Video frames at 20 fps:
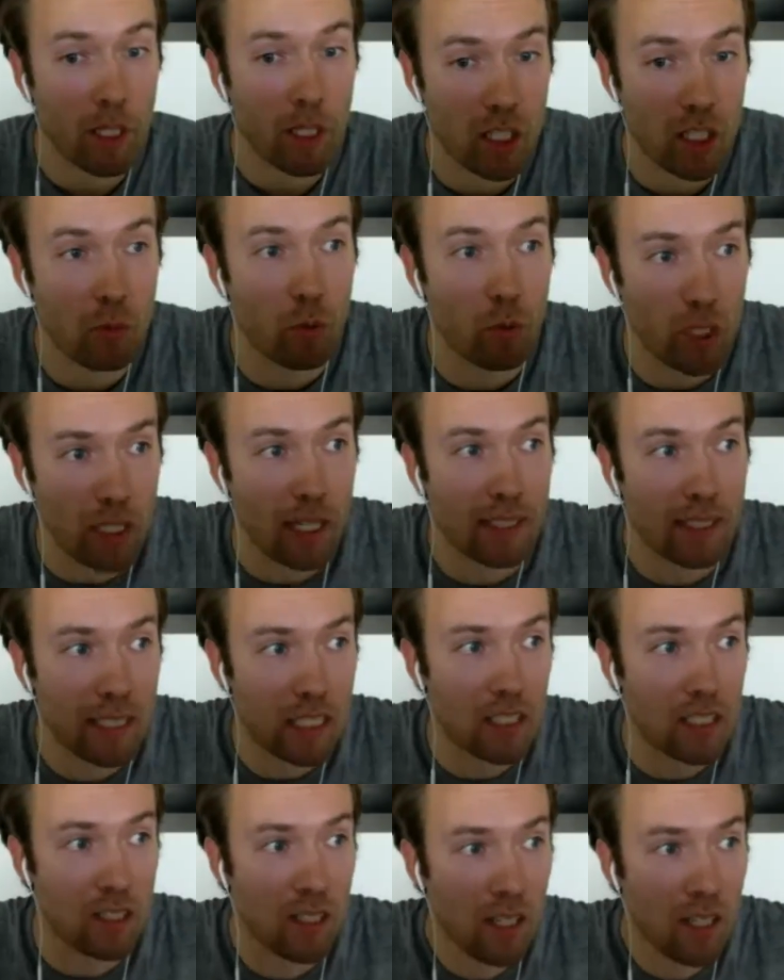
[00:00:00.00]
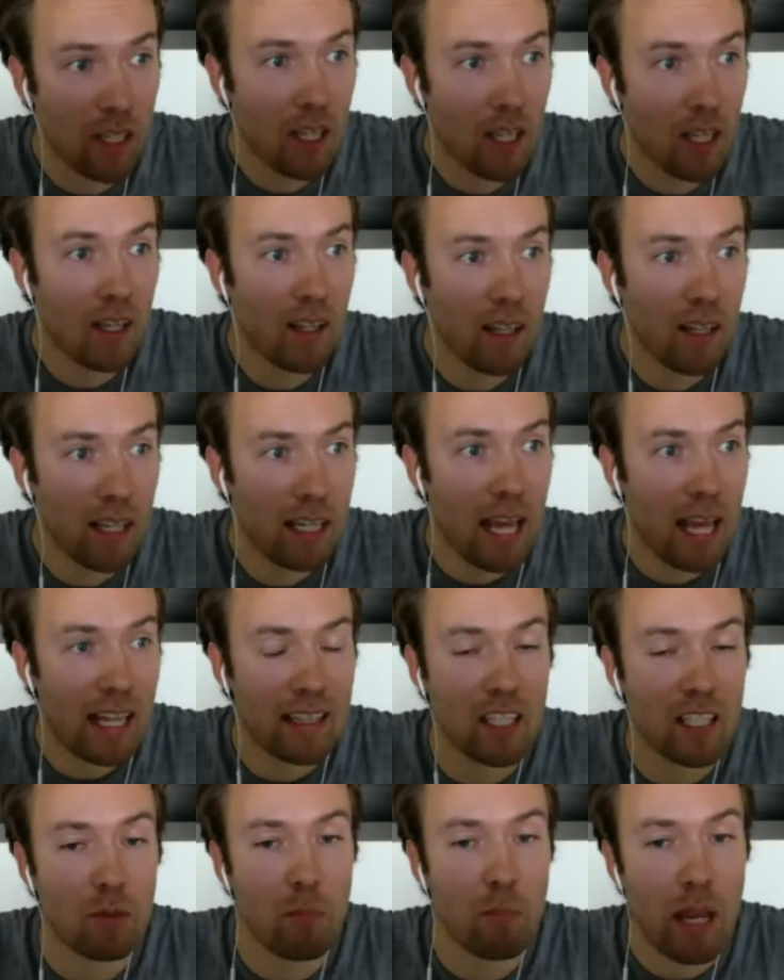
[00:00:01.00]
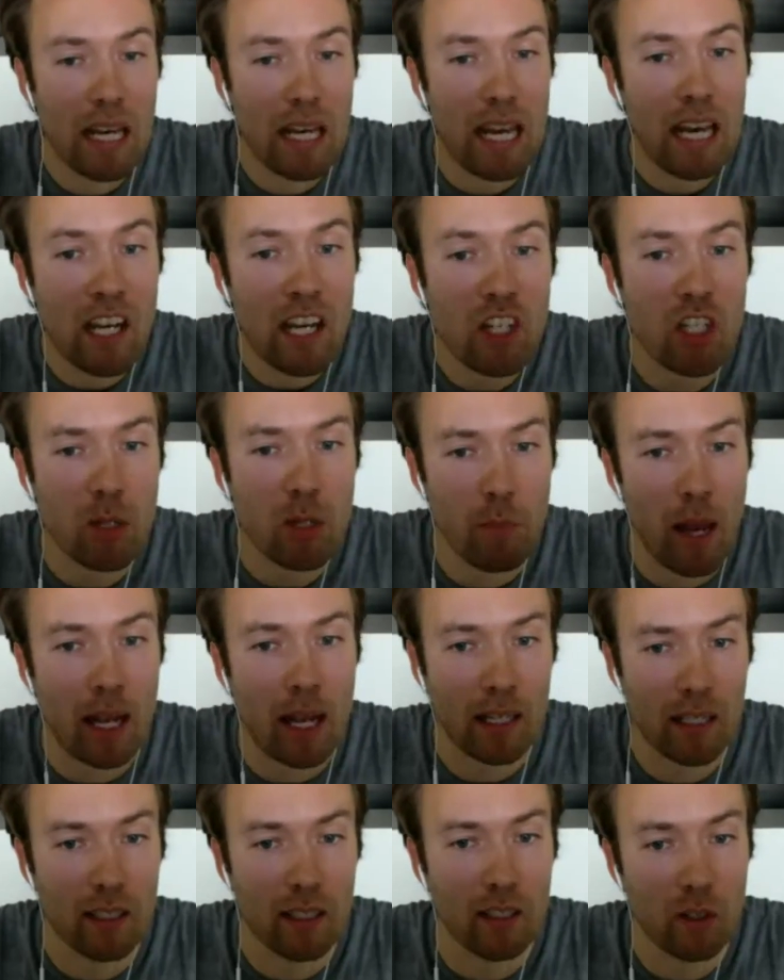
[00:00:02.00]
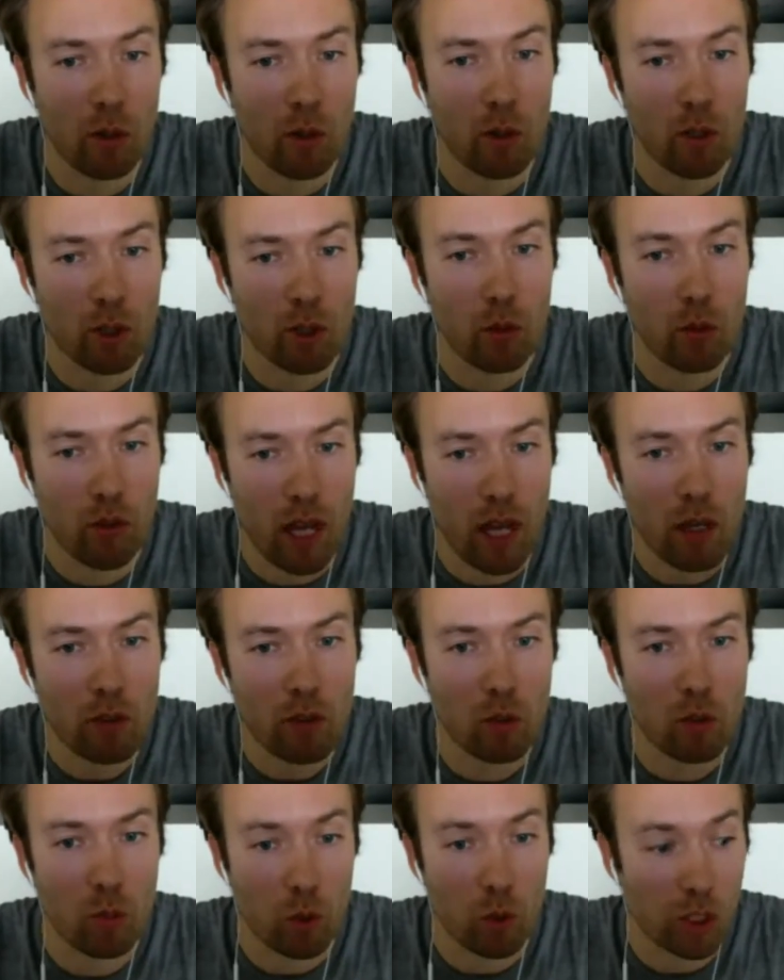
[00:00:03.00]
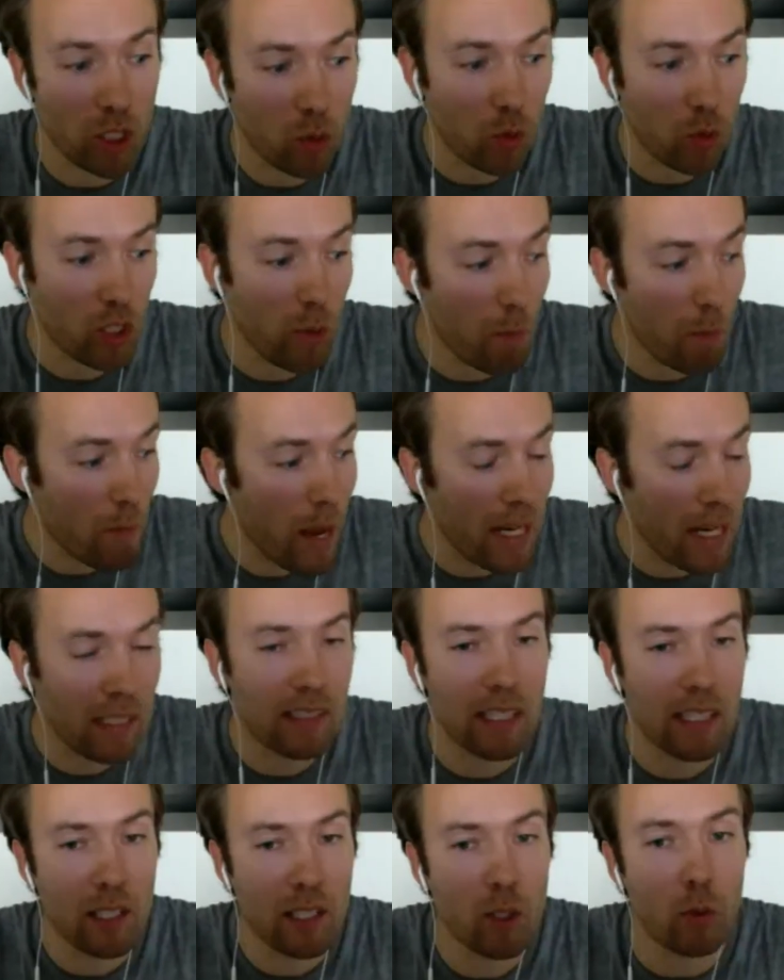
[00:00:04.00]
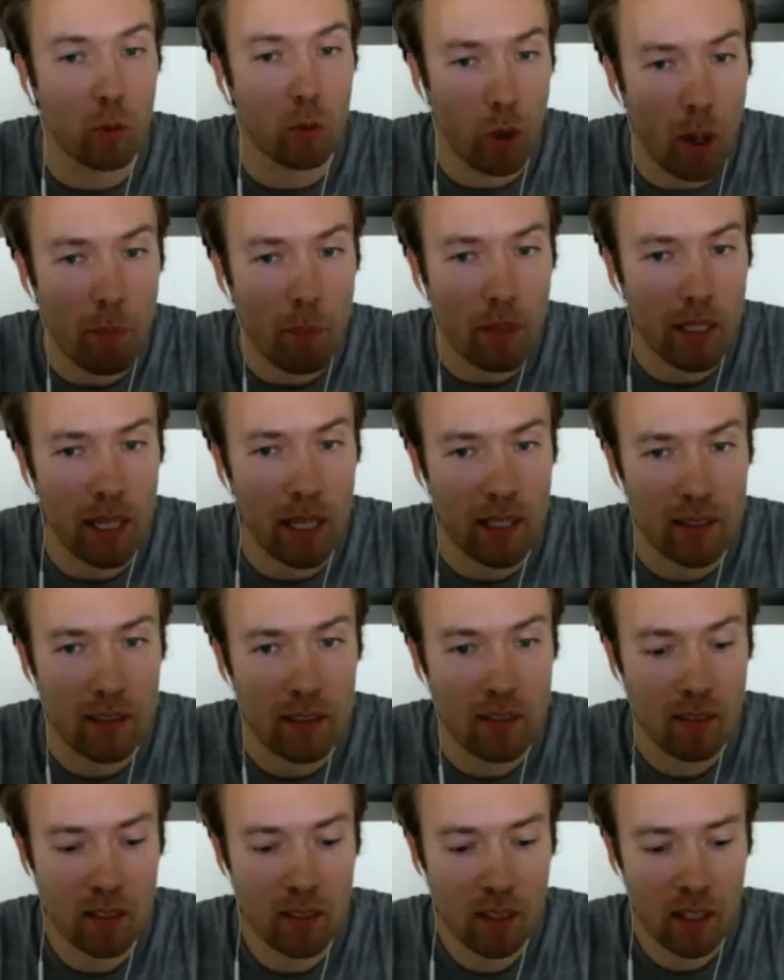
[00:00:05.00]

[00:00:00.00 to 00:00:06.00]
it was like this, it had this main energy back in the early 2000s where this was the main thing you were up against.